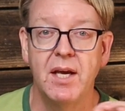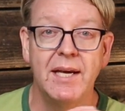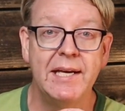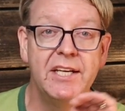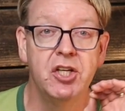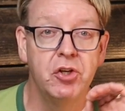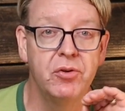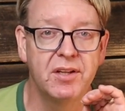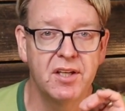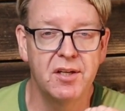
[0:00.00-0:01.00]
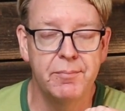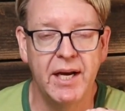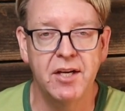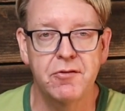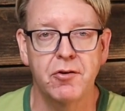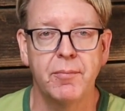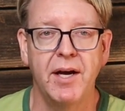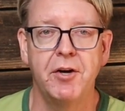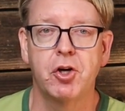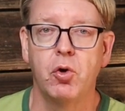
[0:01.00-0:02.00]
He knew that the demand for
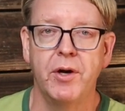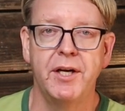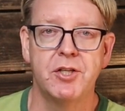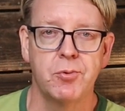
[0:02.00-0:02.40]
minor coinage